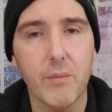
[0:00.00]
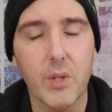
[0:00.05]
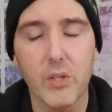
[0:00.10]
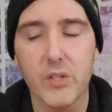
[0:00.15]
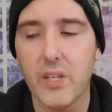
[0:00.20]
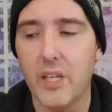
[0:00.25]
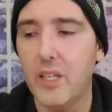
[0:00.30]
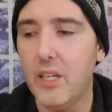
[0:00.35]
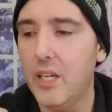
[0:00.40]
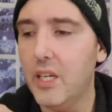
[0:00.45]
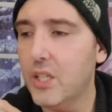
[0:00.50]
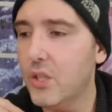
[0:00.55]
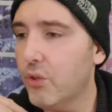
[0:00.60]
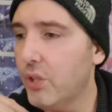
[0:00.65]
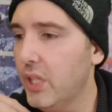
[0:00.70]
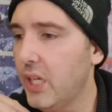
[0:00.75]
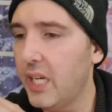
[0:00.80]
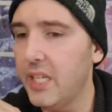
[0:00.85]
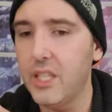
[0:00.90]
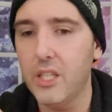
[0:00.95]
There's like
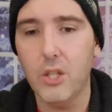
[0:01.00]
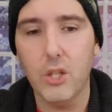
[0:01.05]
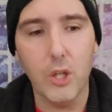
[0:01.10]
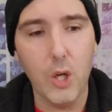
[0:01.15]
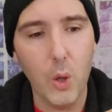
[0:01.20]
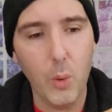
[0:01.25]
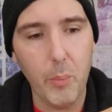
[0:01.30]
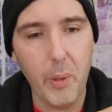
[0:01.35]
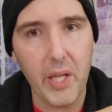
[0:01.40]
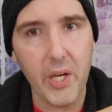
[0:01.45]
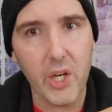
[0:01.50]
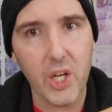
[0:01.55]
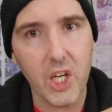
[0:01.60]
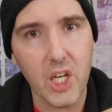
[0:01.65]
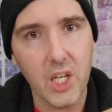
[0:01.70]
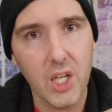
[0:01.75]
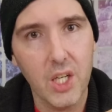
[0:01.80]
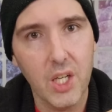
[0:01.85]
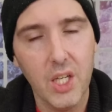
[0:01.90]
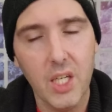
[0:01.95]
ignorant, I didn't know
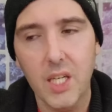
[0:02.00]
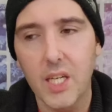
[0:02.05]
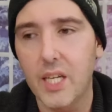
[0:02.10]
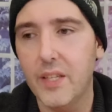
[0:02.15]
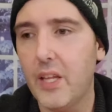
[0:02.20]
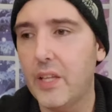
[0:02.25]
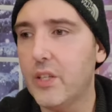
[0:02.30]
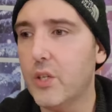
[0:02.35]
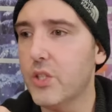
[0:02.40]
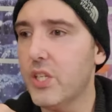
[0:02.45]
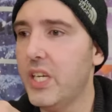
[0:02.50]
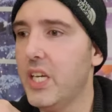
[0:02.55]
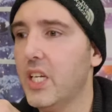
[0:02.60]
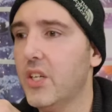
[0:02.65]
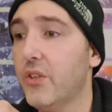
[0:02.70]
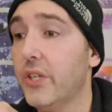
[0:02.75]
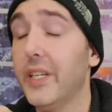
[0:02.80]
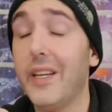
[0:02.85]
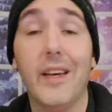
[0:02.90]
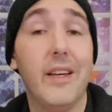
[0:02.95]
better, and then there's
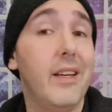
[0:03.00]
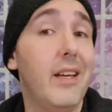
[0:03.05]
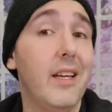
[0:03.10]
ignorant,